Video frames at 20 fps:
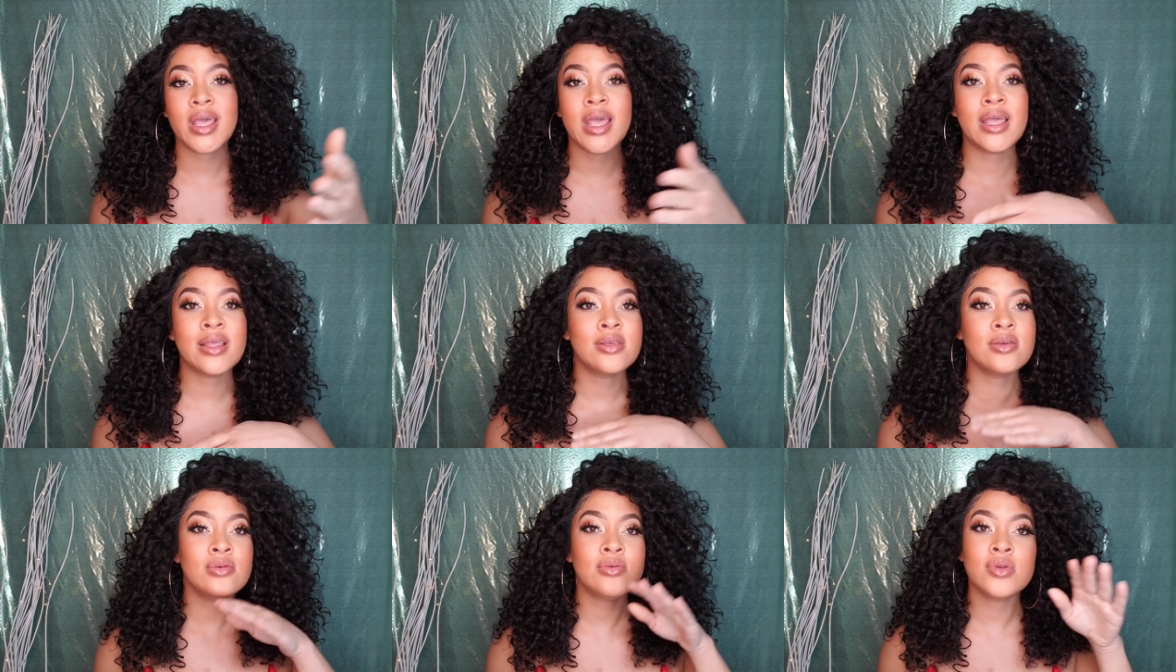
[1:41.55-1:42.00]

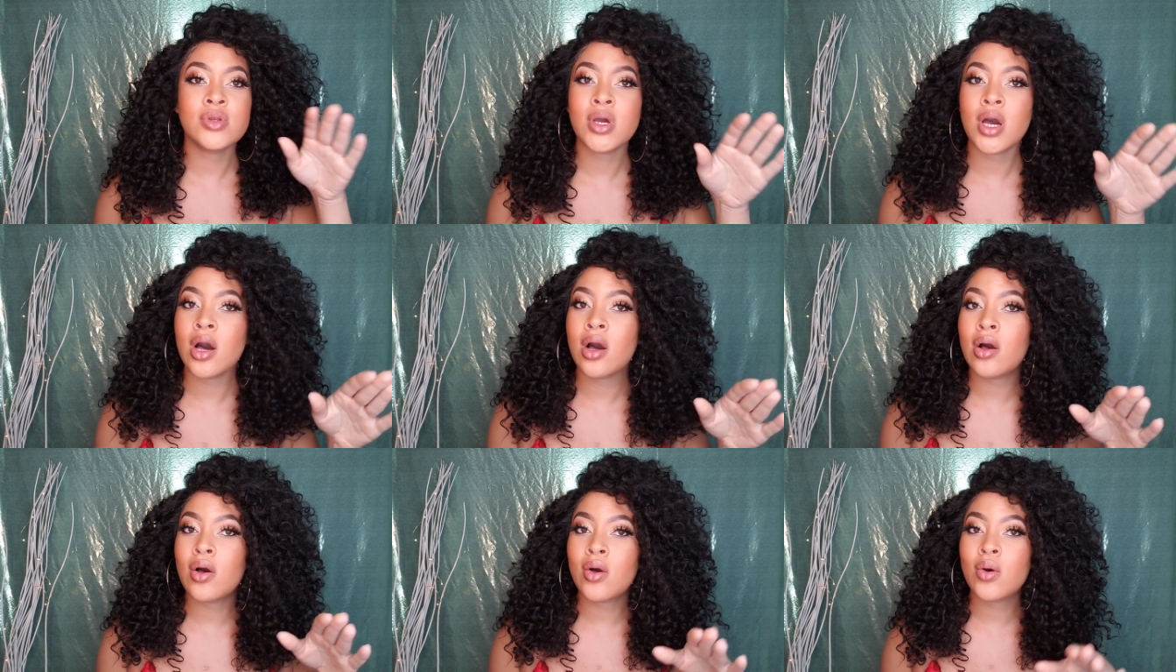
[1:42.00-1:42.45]
And you
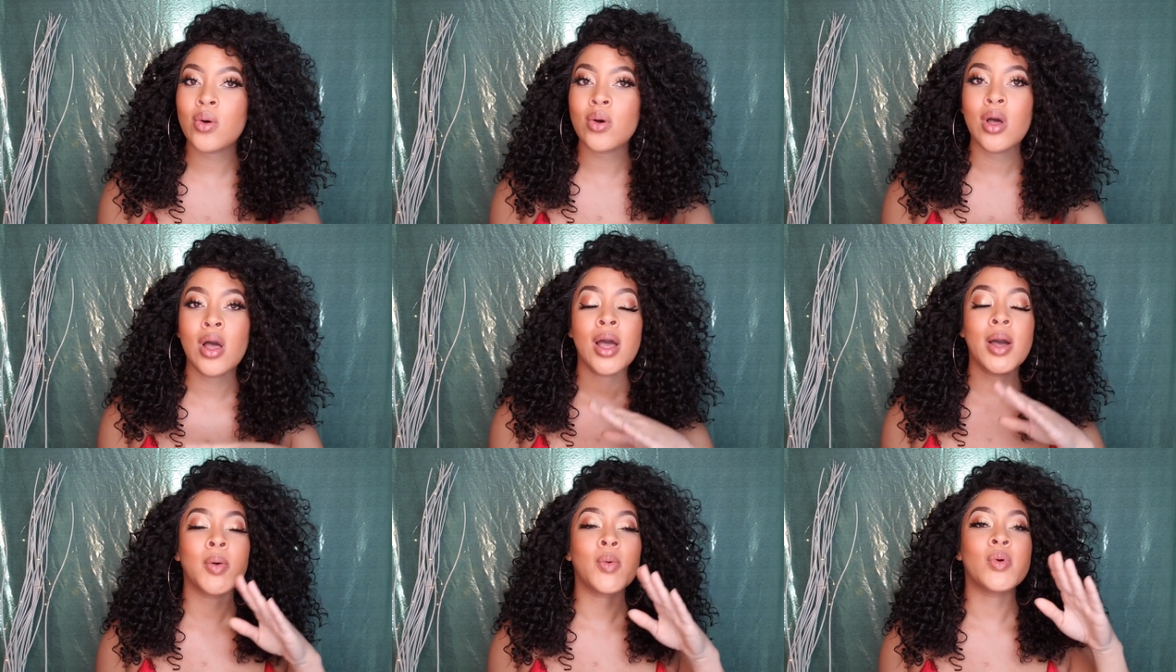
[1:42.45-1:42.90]

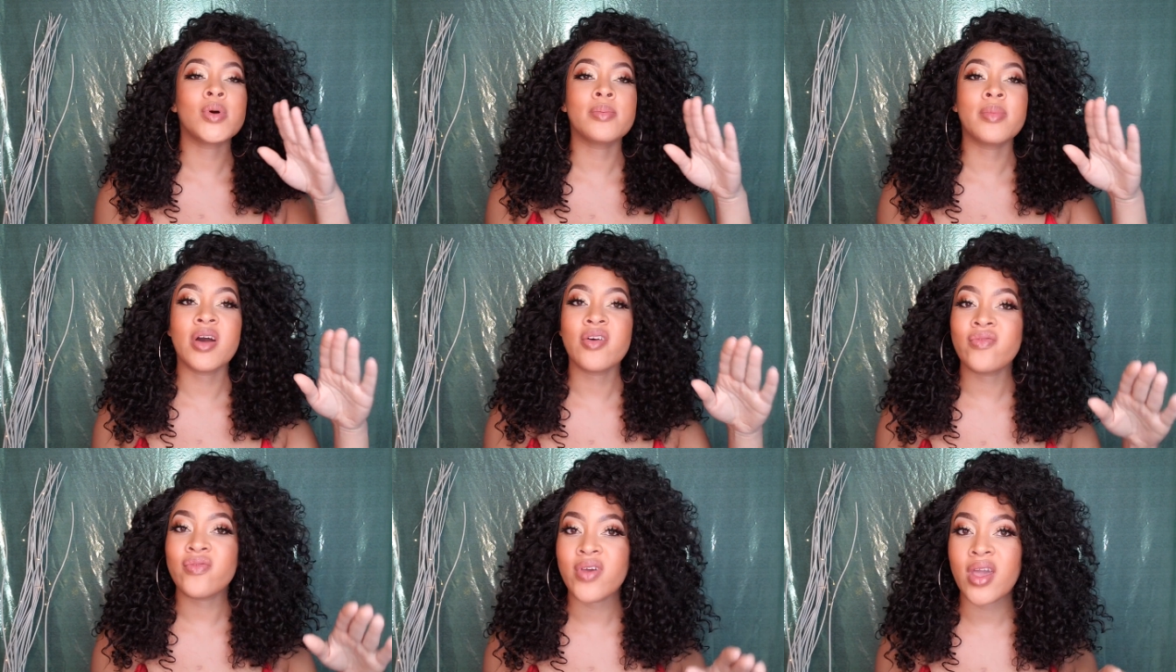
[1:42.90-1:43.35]
know one of
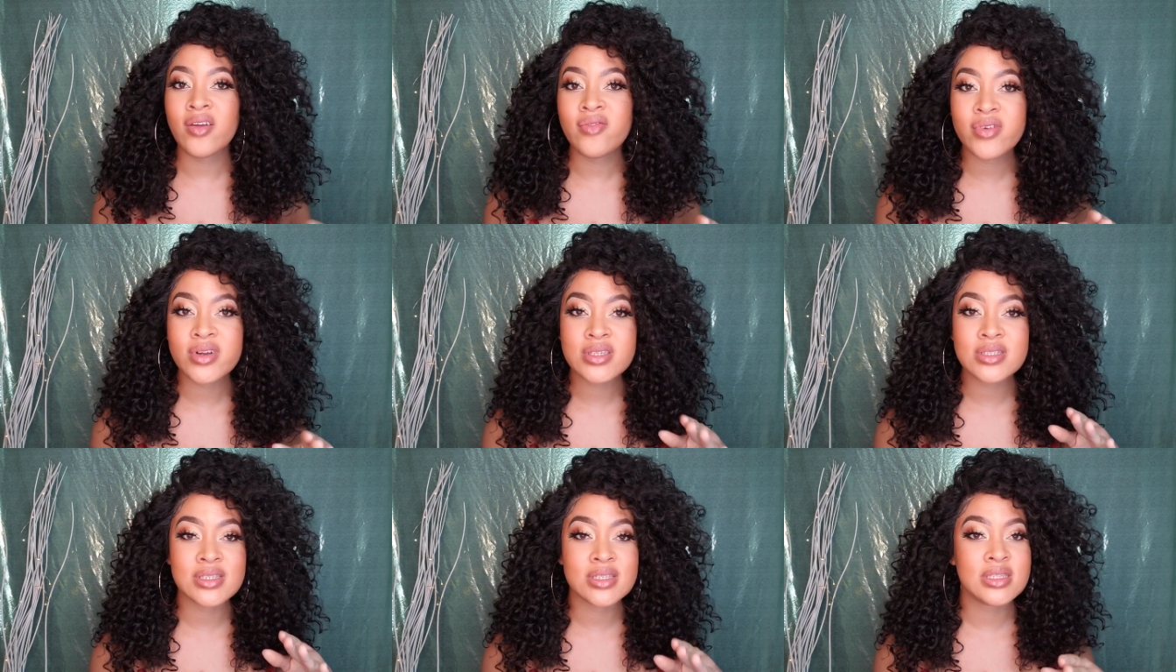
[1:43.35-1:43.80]
my
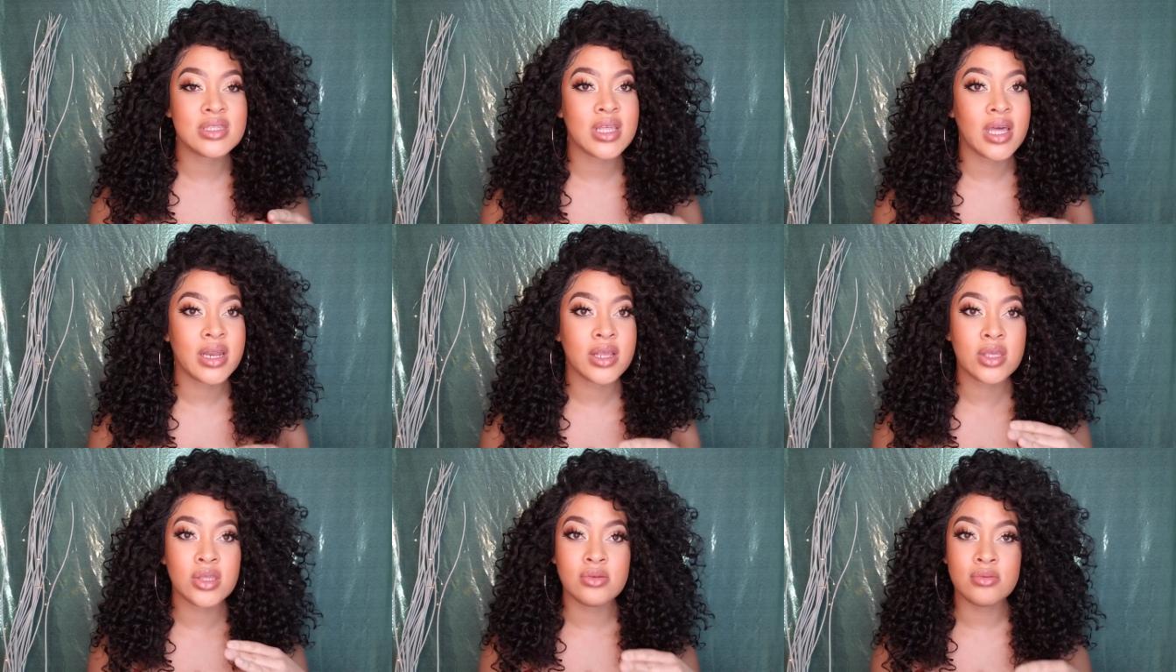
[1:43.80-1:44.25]
favorite
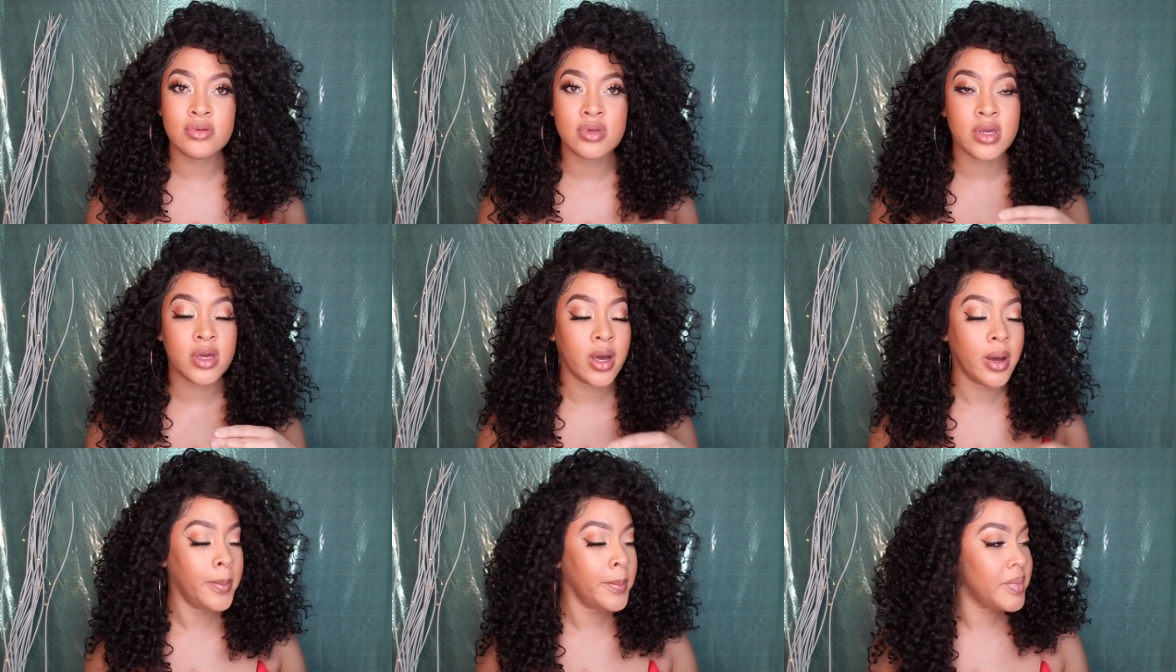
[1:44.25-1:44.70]
synthetic
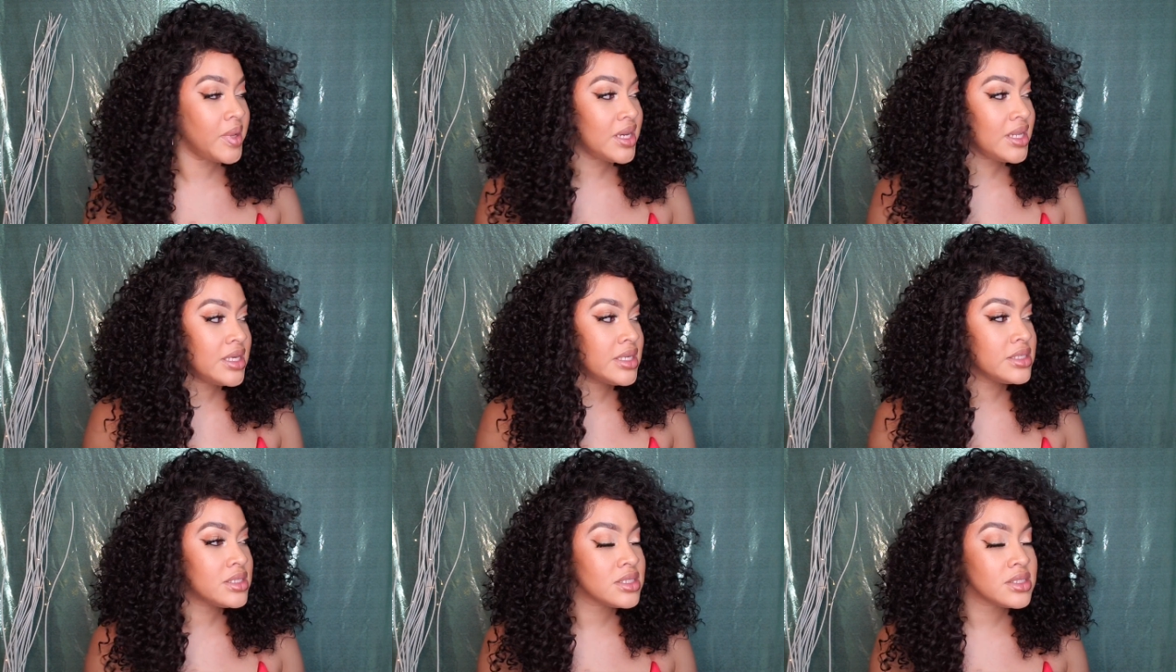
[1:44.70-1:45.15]
unit
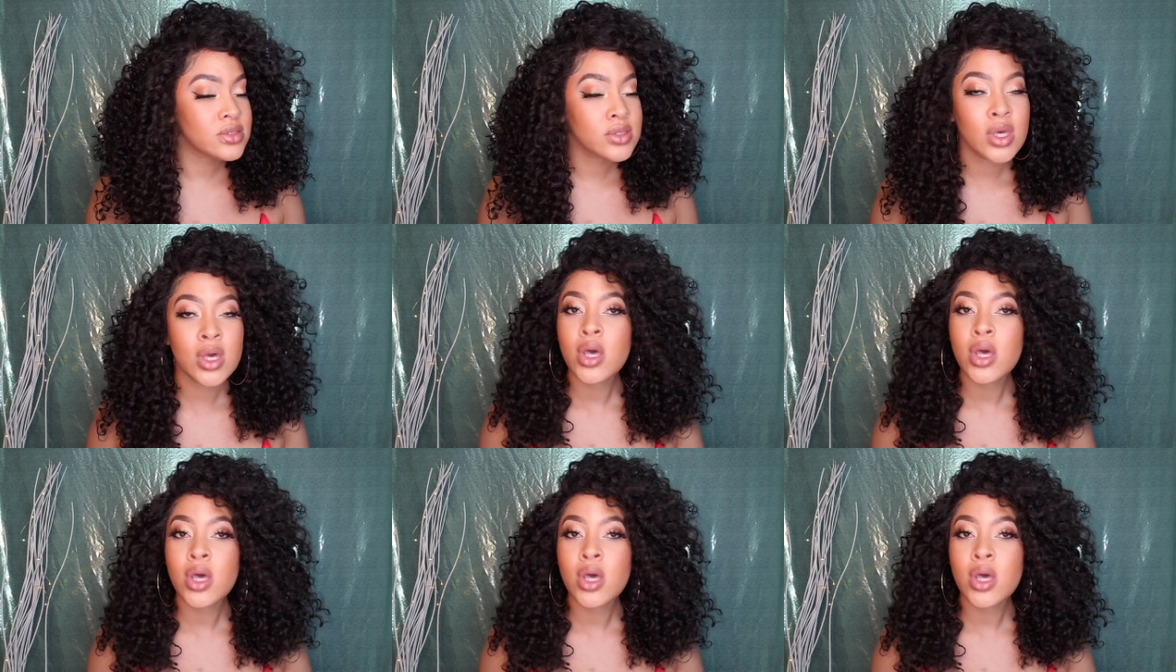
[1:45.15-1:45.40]
companies,